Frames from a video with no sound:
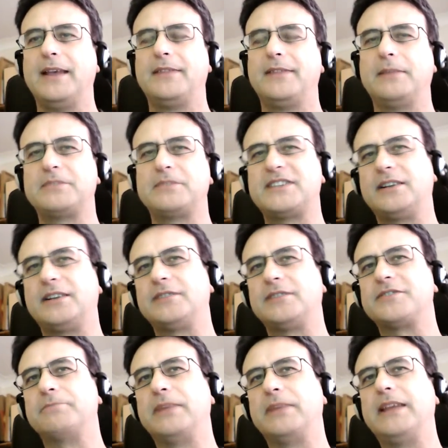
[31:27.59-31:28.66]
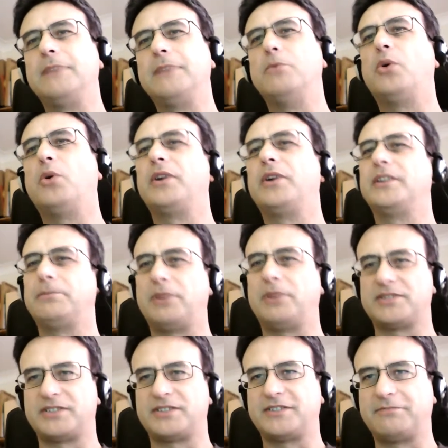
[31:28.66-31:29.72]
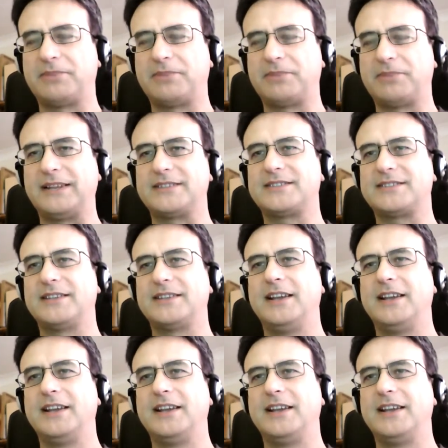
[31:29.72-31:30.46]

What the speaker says: themselves being more in the positive place.